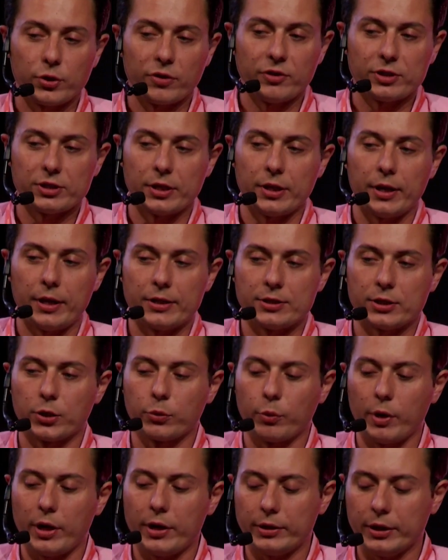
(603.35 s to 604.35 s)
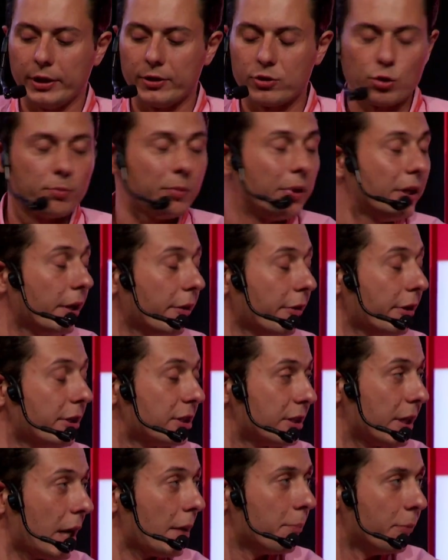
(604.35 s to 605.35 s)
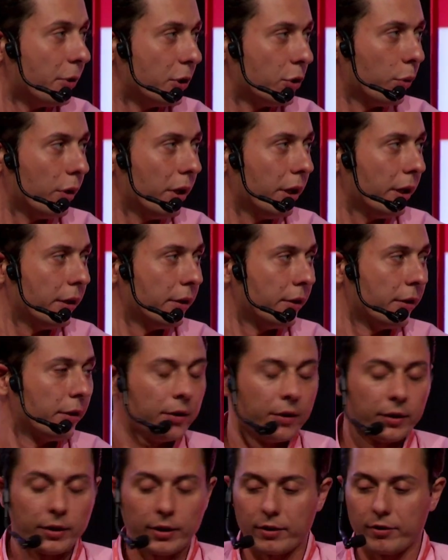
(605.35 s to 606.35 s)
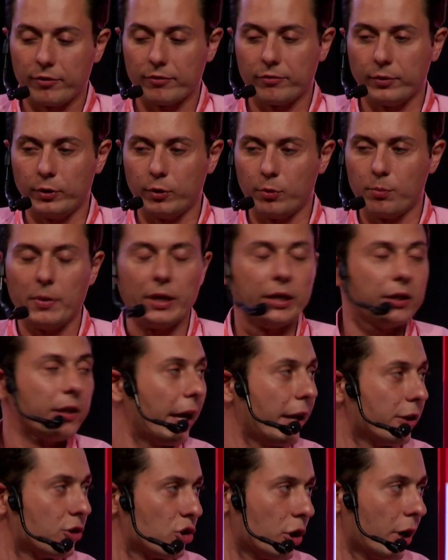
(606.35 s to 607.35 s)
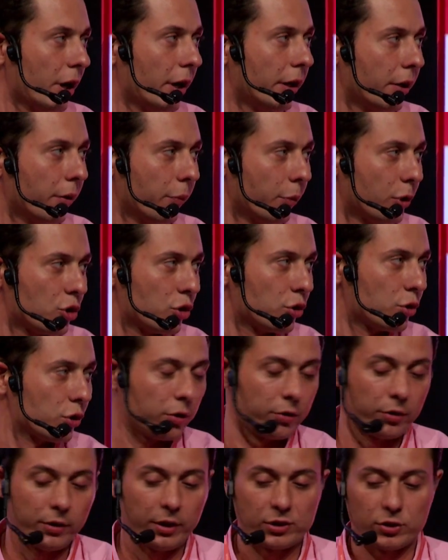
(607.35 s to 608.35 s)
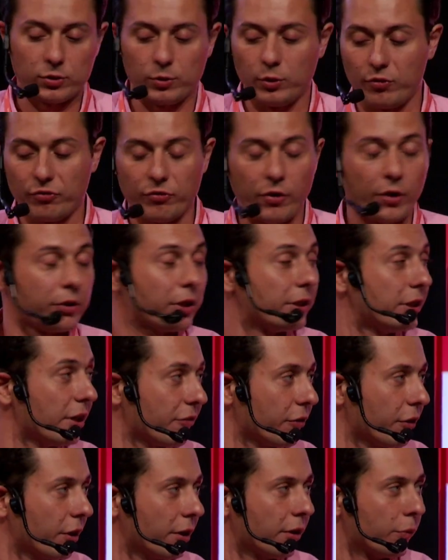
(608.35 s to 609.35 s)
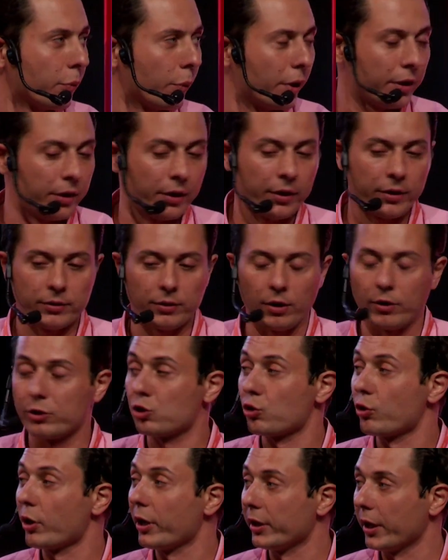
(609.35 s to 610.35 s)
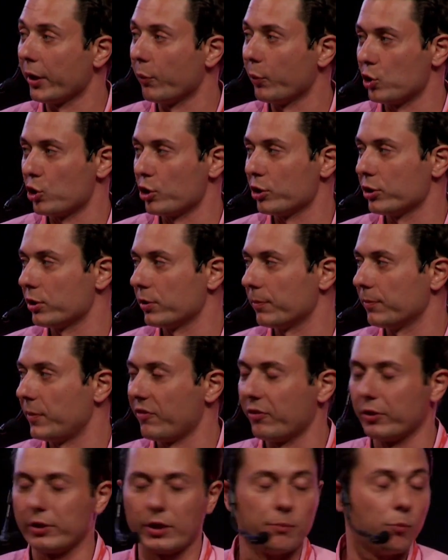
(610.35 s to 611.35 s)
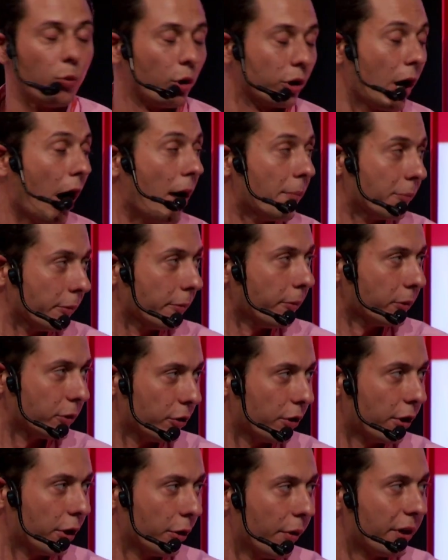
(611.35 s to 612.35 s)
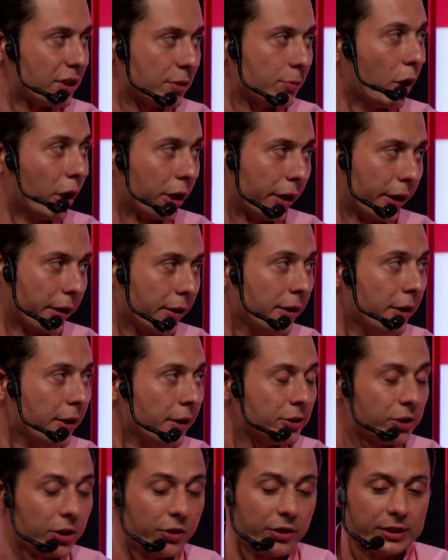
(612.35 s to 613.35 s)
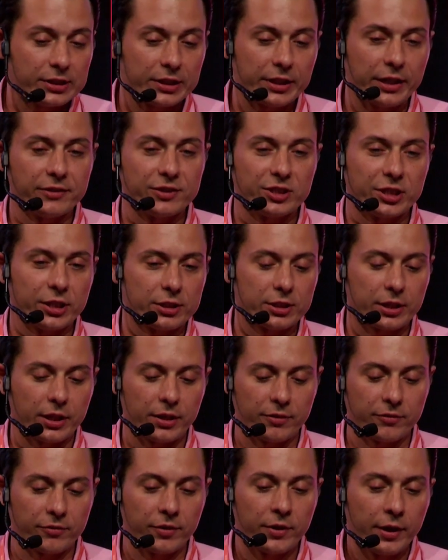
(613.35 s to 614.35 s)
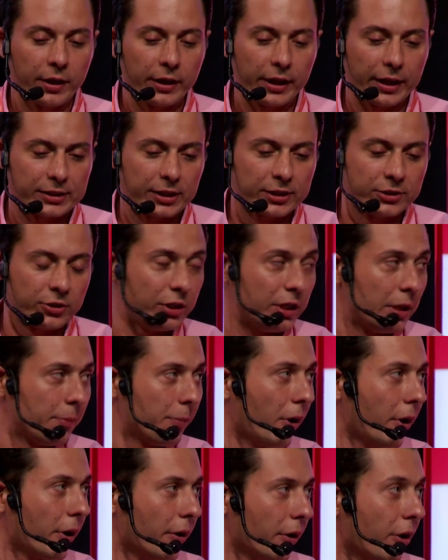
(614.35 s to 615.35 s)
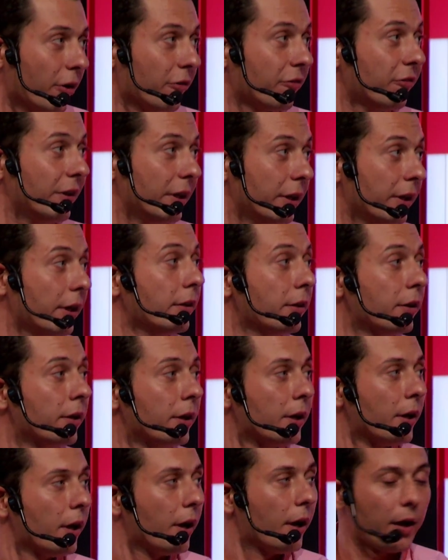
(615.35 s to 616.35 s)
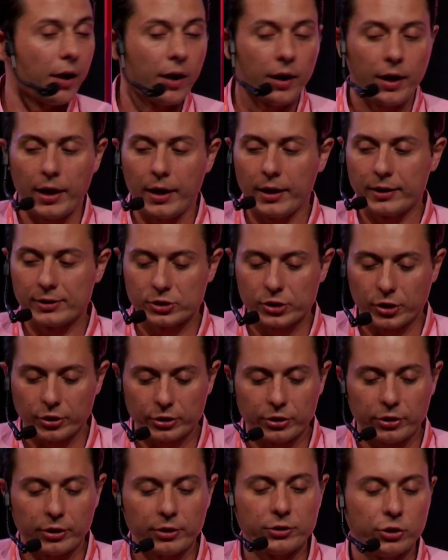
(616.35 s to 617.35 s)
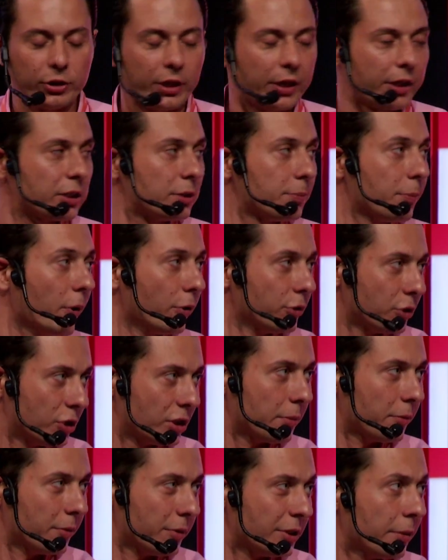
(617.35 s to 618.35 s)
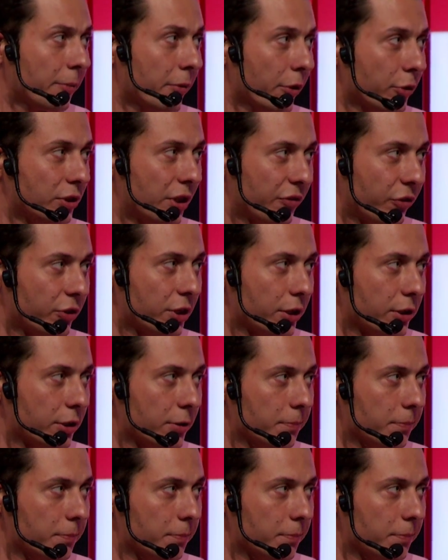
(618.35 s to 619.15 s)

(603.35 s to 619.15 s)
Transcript: as a great intermediary step between kind of mainland China, which is fairly different, and Australia, which is definitely more comparable to the U.S. market. So this gets us to dip our feet in and start to get exposed to some of those differences.